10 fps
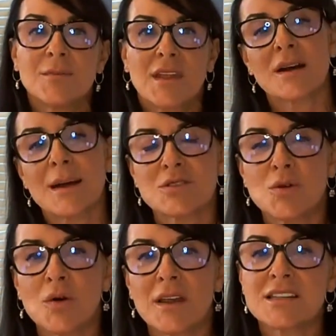when I'm
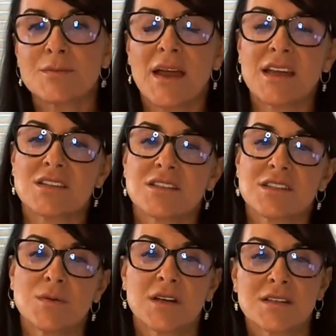talking to
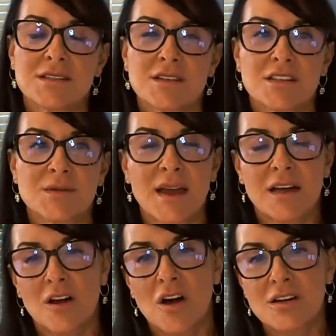patients who are concerned
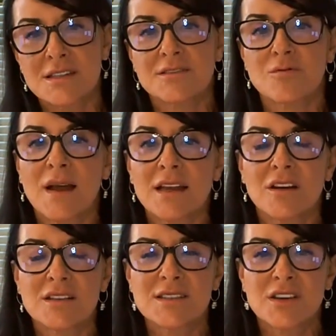about cost of weight
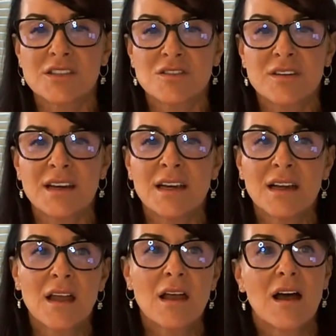loss surgery,
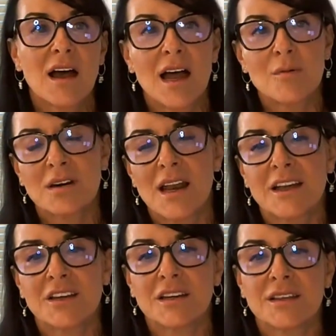I would
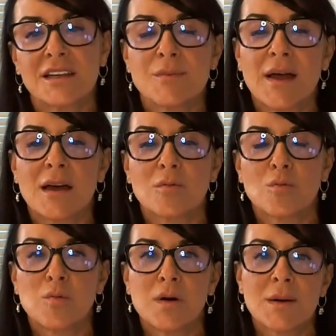like you to think
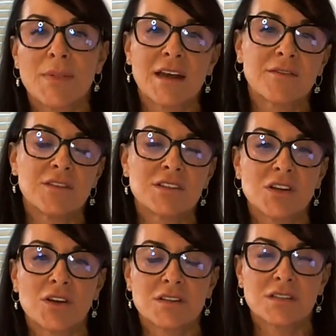about, what about if you
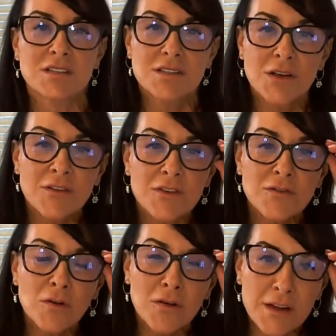don't? So if
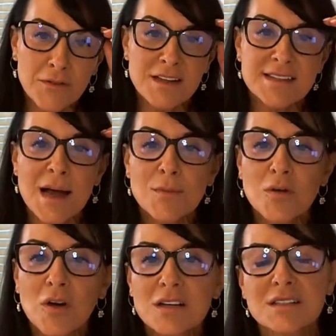you've already, for
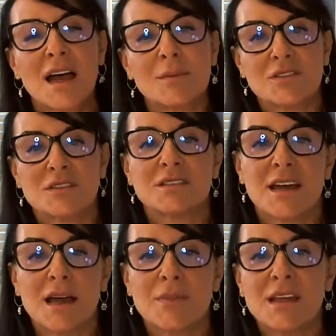example, got type 2
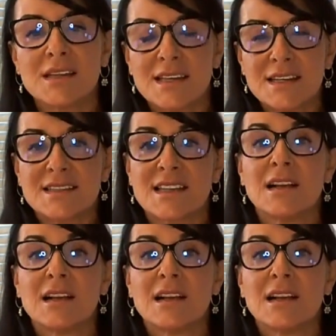diabetes,